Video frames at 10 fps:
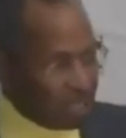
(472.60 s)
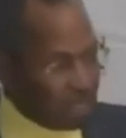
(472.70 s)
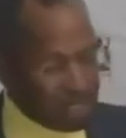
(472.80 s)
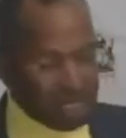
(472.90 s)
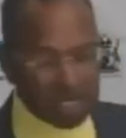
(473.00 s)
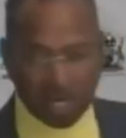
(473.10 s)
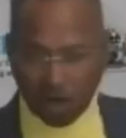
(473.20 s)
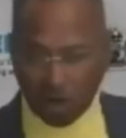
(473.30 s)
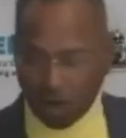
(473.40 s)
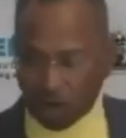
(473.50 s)
then the
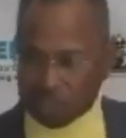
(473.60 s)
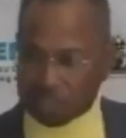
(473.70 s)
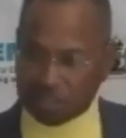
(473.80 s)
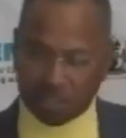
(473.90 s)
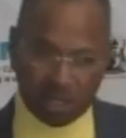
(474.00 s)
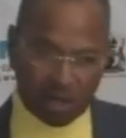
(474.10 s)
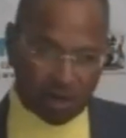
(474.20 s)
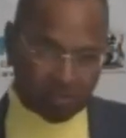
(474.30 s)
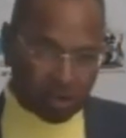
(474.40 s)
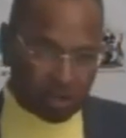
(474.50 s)
cost
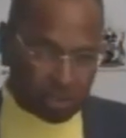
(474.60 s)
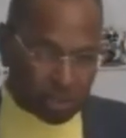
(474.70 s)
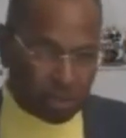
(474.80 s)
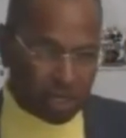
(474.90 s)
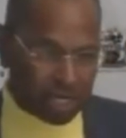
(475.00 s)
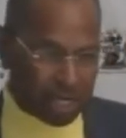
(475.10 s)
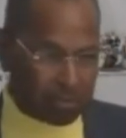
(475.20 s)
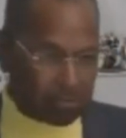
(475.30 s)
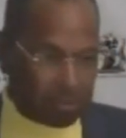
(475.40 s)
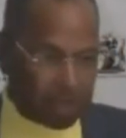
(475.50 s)
of controlling them
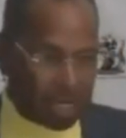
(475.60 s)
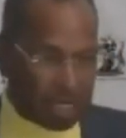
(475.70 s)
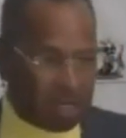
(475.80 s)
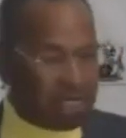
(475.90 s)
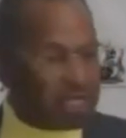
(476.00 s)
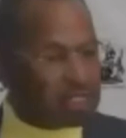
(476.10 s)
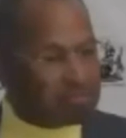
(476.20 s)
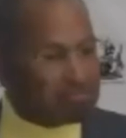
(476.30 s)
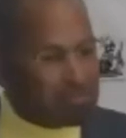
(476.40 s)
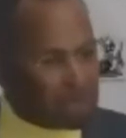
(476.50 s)
is
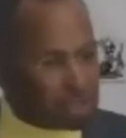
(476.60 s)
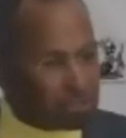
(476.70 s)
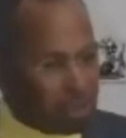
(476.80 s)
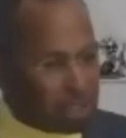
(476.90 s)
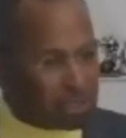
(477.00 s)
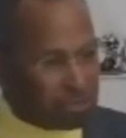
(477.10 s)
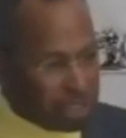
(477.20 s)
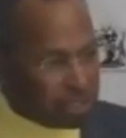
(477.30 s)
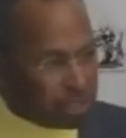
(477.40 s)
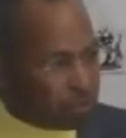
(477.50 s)
much, much
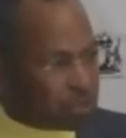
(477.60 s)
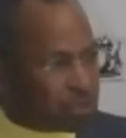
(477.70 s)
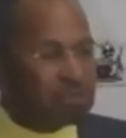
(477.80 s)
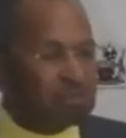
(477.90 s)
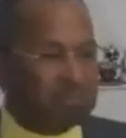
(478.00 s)
reduced.